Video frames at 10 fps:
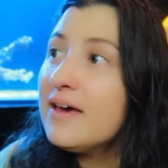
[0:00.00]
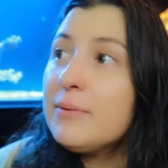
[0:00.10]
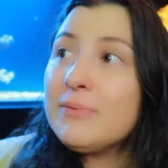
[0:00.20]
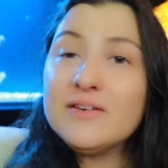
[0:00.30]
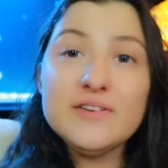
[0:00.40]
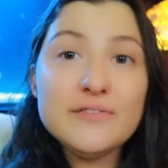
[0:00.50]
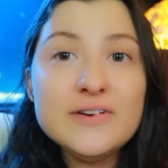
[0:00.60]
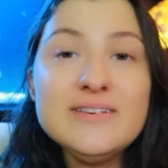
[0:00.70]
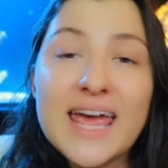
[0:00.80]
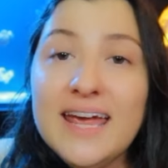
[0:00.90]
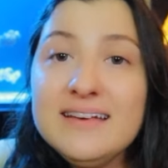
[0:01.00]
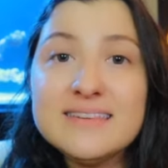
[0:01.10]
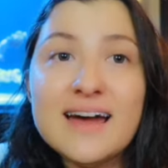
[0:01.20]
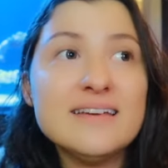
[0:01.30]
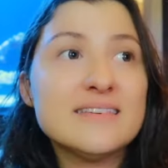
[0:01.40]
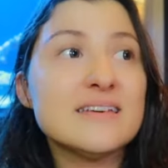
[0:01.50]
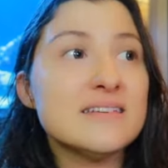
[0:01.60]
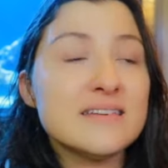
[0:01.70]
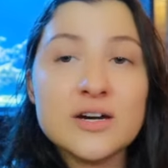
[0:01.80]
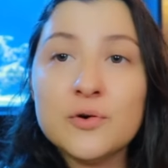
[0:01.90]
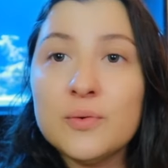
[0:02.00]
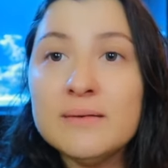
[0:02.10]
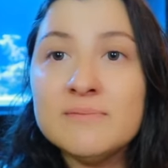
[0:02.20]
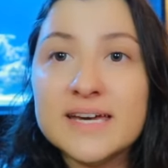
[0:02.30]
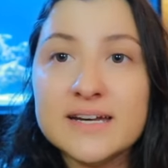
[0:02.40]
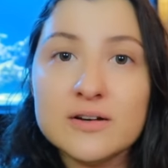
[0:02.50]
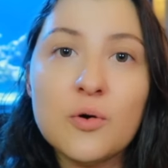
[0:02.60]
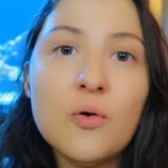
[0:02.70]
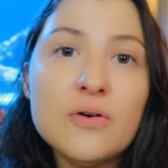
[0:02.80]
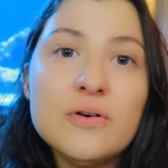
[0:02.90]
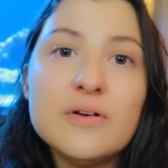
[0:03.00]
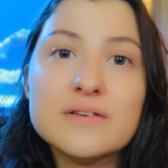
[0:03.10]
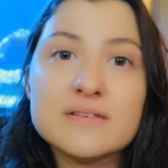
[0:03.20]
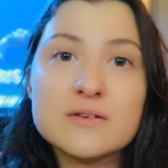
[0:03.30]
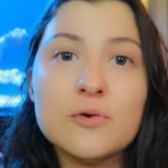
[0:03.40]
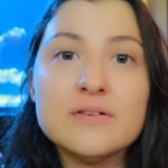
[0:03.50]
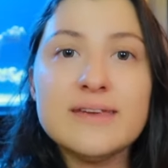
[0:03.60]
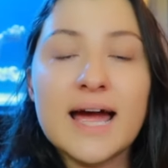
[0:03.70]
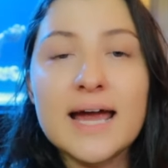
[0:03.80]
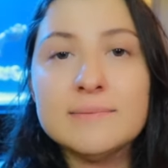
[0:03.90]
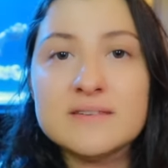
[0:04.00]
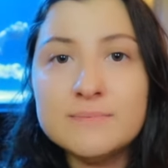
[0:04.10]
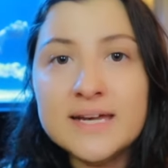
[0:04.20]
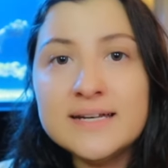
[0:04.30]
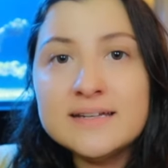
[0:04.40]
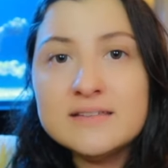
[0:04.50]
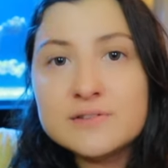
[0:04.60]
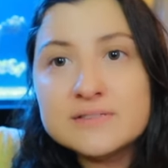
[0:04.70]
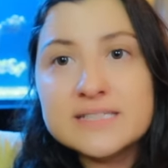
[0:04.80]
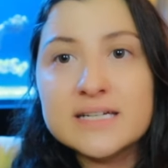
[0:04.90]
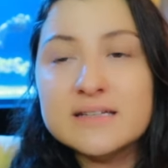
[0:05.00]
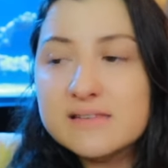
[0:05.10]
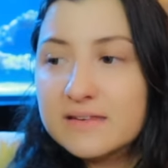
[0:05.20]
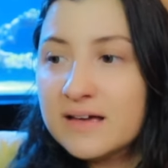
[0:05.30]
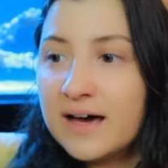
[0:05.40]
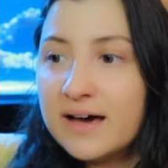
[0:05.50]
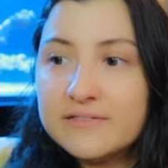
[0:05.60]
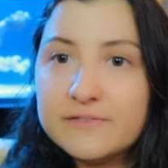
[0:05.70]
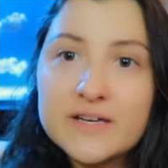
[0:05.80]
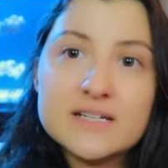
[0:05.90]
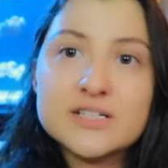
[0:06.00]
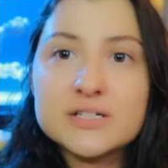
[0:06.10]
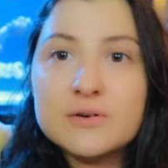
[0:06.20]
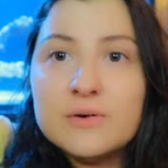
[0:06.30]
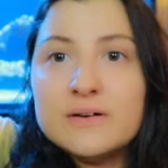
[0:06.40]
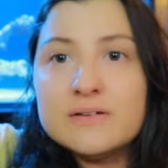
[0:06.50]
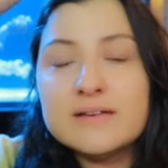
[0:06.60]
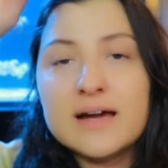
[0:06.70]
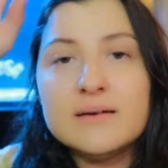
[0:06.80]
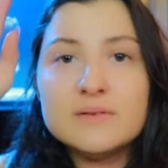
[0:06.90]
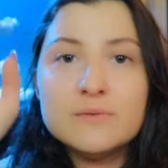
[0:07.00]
People have different tank sizes, equipment, corals, coral types, maintenance routines, fish, coral types.